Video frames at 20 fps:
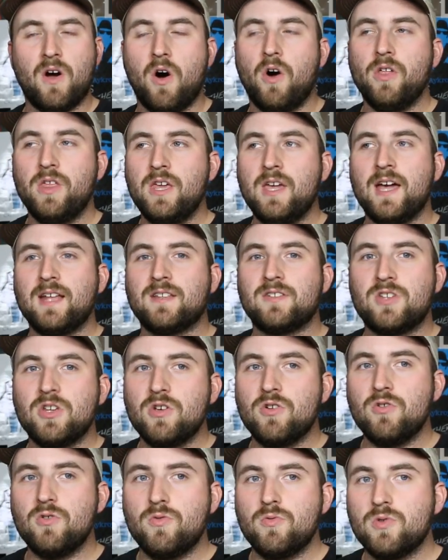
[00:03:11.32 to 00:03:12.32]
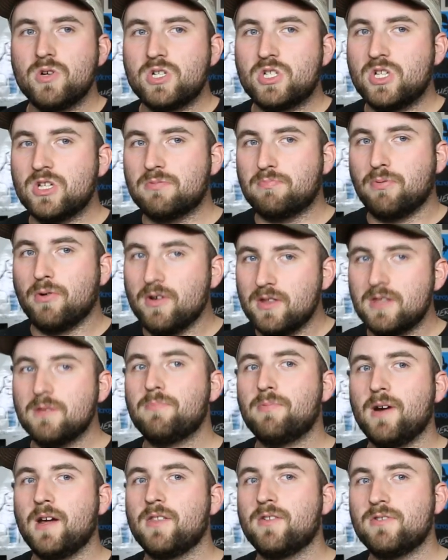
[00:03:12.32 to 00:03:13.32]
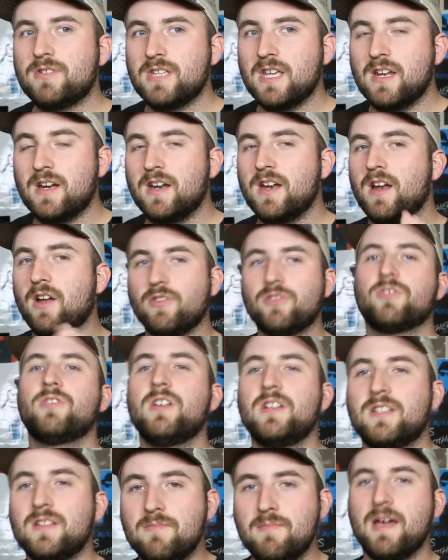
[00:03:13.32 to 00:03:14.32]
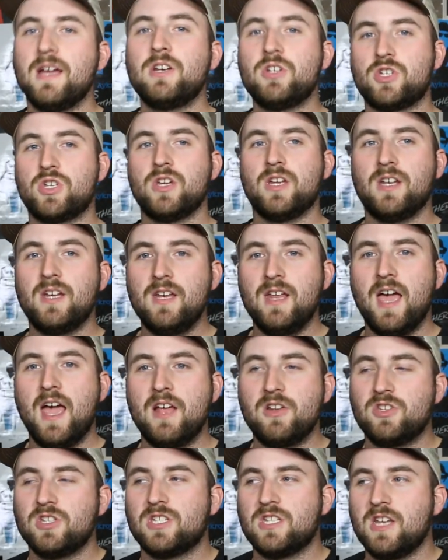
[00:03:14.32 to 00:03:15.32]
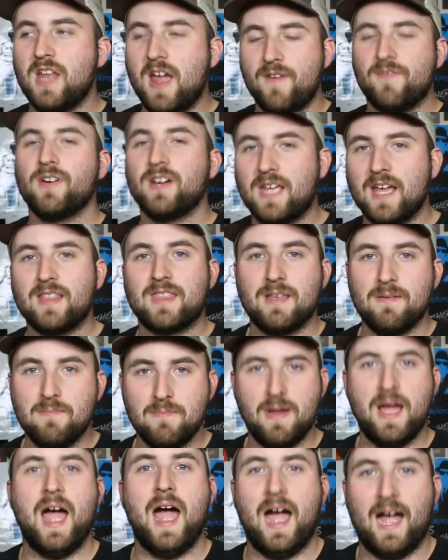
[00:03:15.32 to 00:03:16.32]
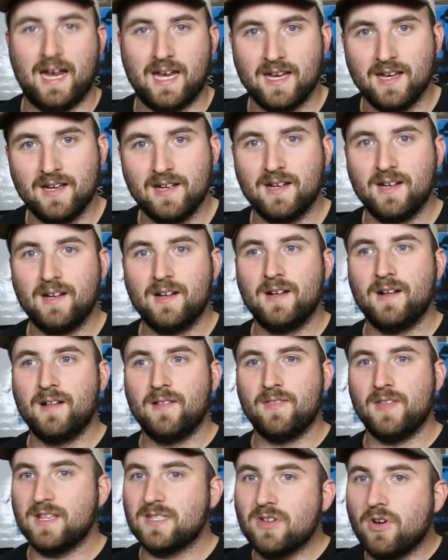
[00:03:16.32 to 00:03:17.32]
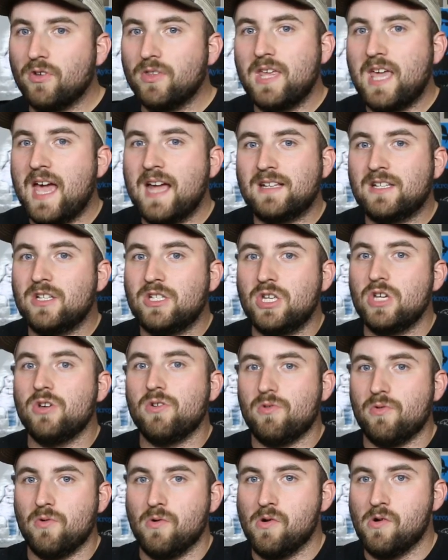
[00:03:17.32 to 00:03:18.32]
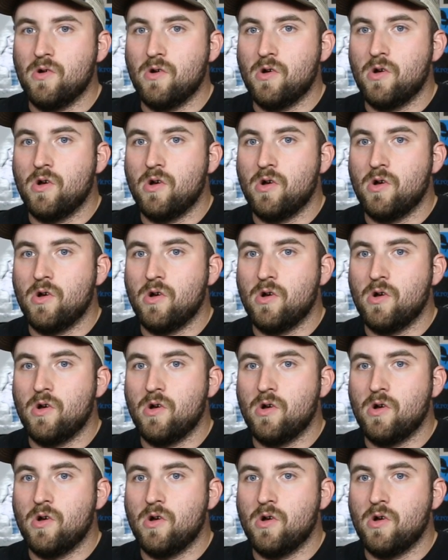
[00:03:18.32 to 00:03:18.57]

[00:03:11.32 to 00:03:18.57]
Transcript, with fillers: All he had to do was just put the brothers in an alternate dimension and just never get them back. That's all he had to do.